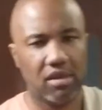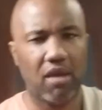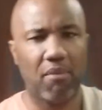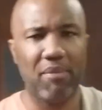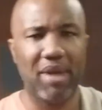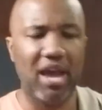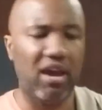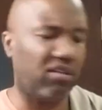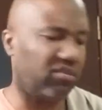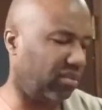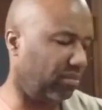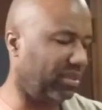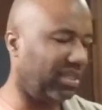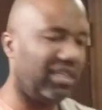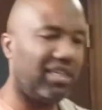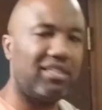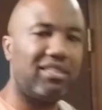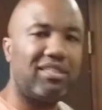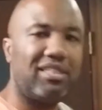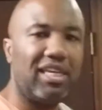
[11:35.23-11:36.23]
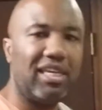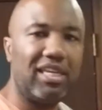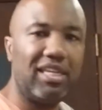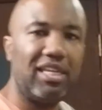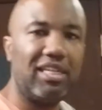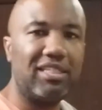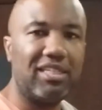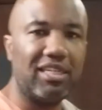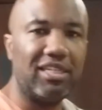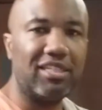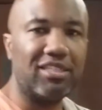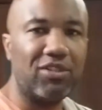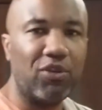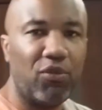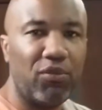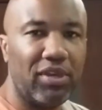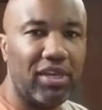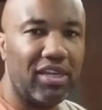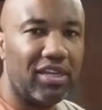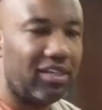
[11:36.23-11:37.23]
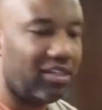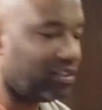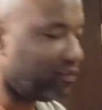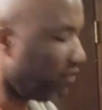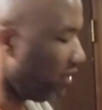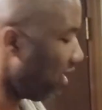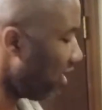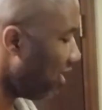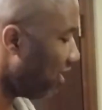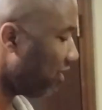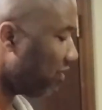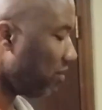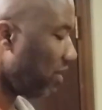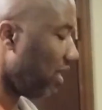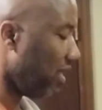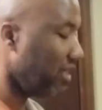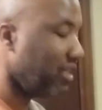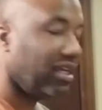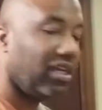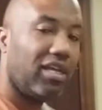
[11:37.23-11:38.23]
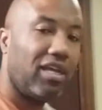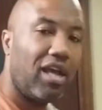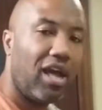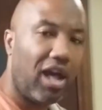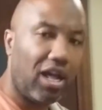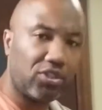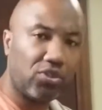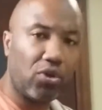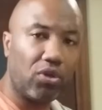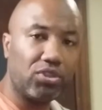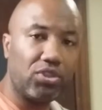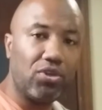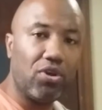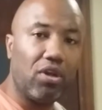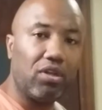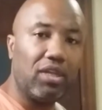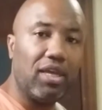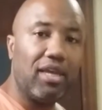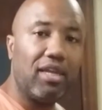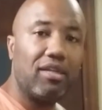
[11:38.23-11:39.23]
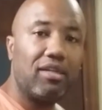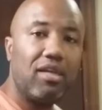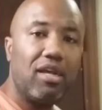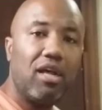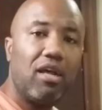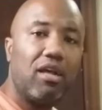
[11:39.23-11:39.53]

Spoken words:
I'm out. Let me get digging into this over here, this fajitas, man. I'll talk to you all later.